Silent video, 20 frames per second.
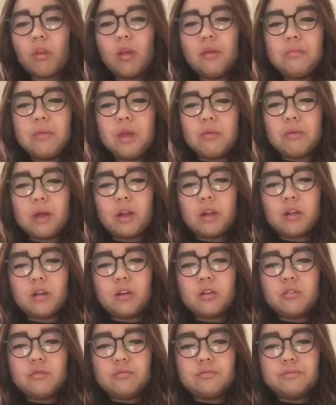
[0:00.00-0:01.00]
Not bad at
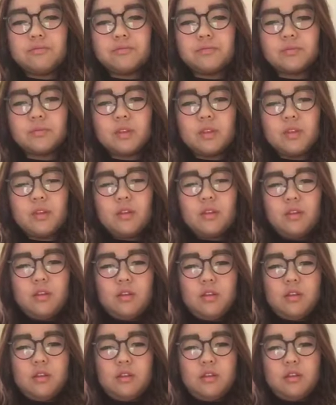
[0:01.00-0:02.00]
all.
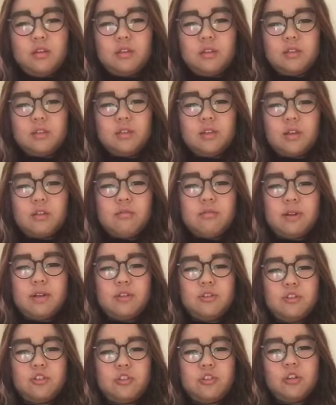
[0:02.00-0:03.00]
It tastes like a
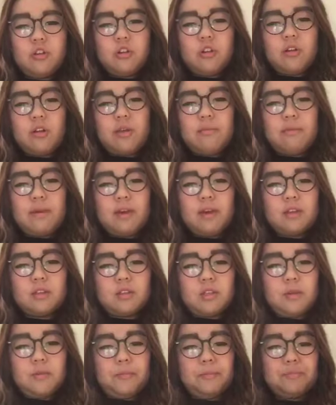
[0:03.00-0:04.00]
reddish sugar, I bet.
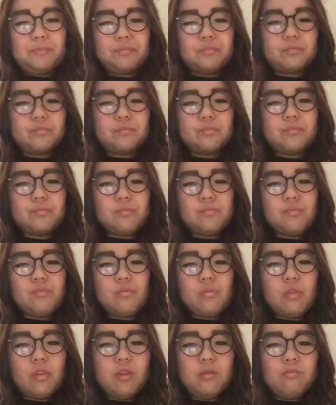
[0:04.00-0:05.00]

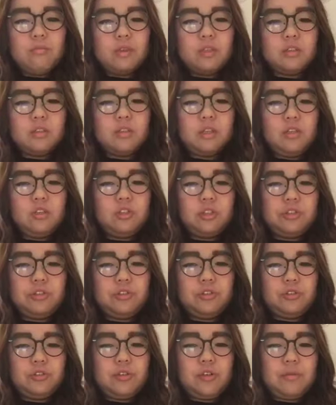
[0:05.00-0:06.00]
This tastes like
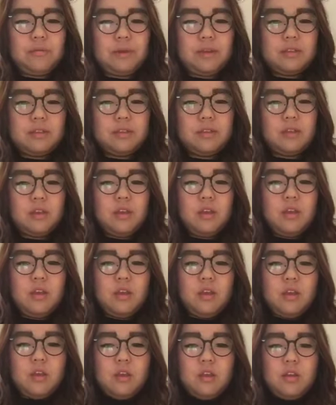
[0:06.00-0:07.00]
sugar, I bet.
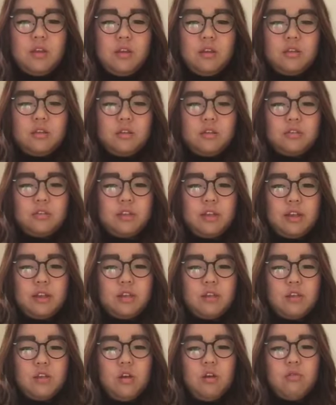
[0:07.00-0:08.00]
It looks like
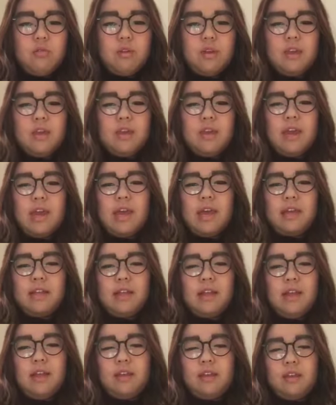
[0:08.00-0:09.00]
yogi and
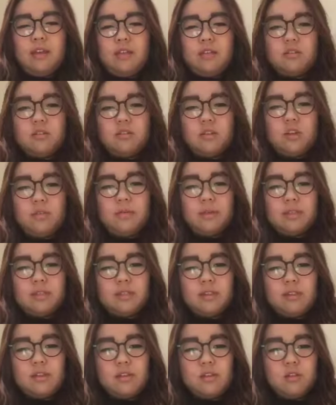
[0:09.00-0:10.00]
aki, So
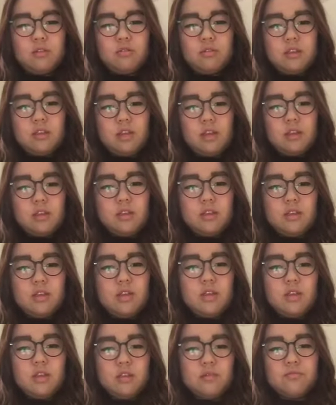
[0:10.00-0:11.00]
basically yogi
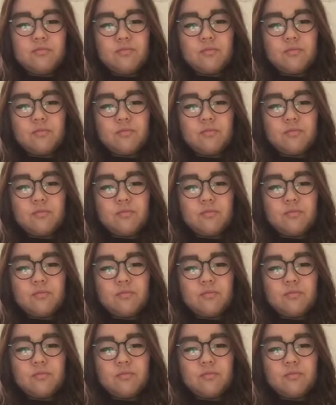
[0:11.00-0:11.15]
aki.